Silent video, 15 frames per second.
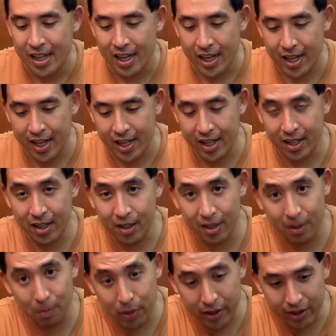And uh,
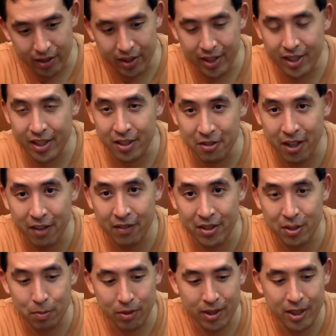apparently, New Haven's
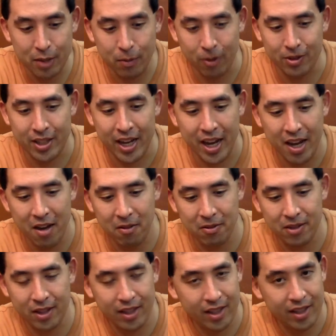a pretty small town.
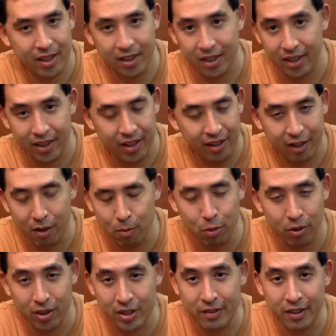Their, their
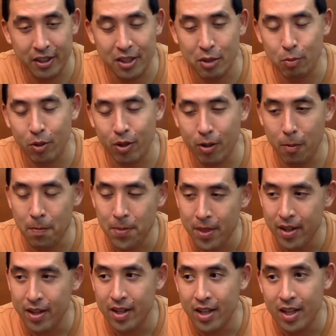airport is very small.
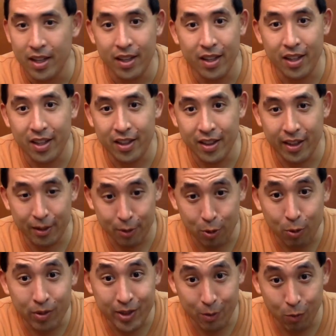There's
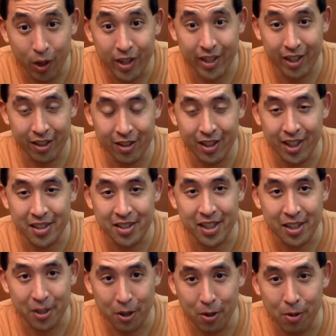only one airlines
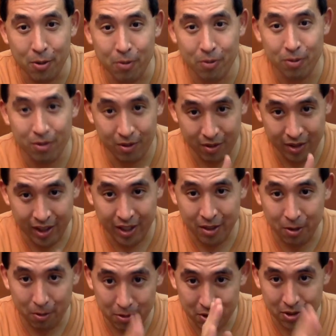that go that
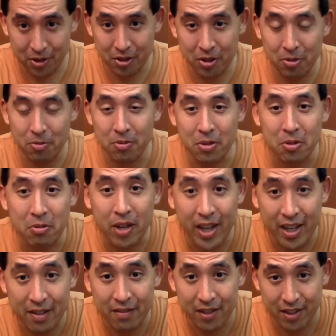goes to New
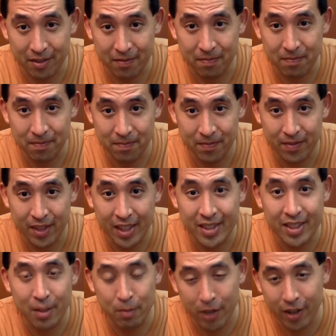Haven. That's
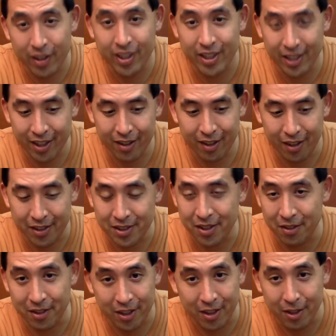American Airlines.
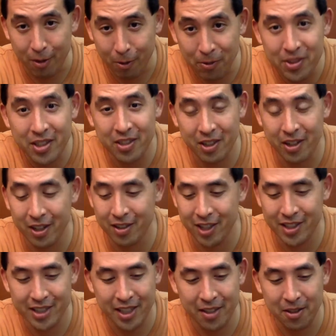They're the only
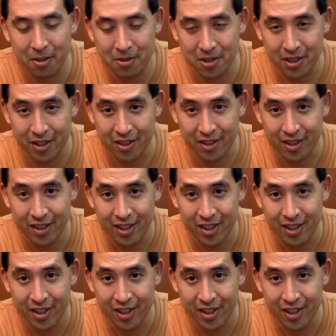airlines that goes there.